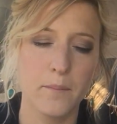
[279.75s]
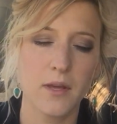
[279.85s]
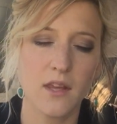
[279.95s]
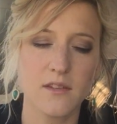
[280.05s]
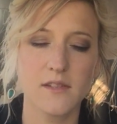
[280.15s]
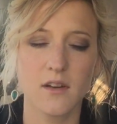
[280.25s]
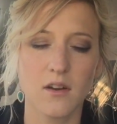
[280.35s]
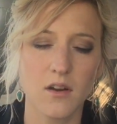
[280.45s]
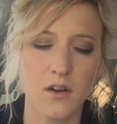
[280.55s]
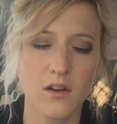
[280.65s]
peace in
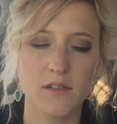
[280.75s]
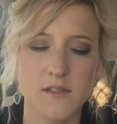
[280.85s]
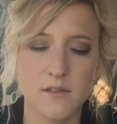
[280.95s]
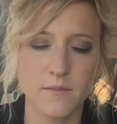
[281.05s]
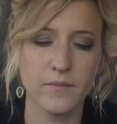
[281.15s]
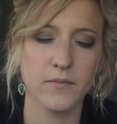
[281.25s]
our hearts,